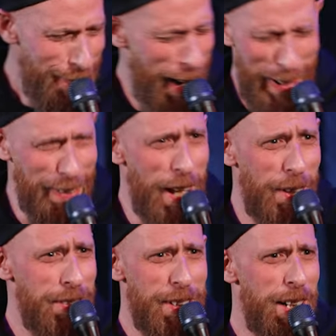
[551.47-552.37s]
I don't
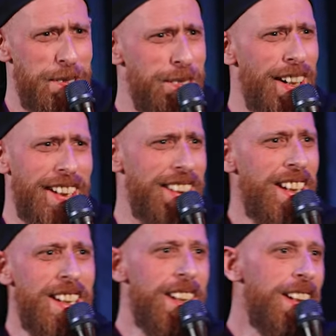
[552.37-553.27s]
know, dude. I'm fucking...
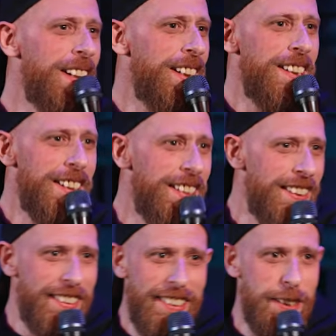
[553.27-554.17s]

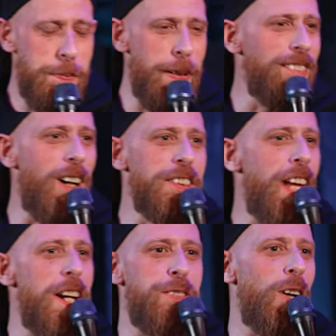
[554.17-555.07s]
It's been a long
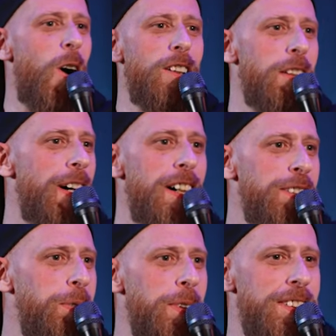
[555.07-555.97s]
night for all of
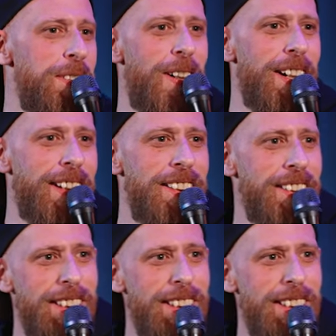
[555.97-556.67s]
us. What's the fucking...